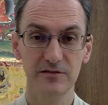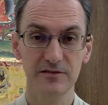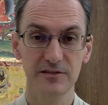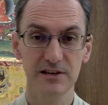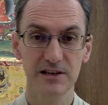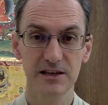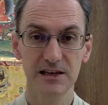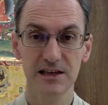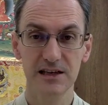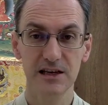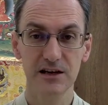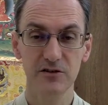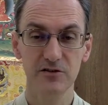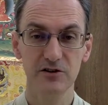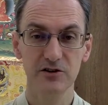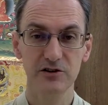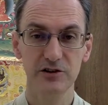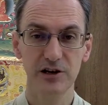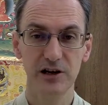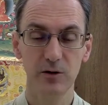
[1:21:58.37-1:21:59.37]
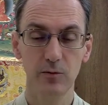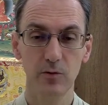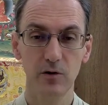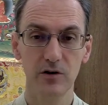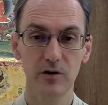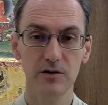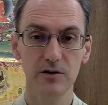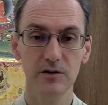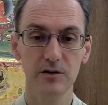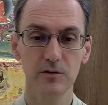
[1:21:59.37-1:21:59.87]
here in
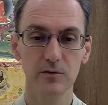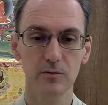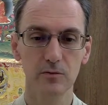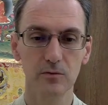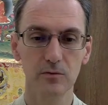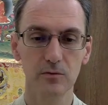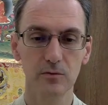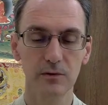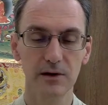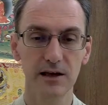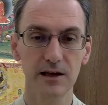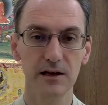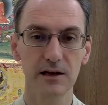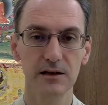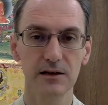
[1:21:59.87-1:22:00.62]
Taiwan, where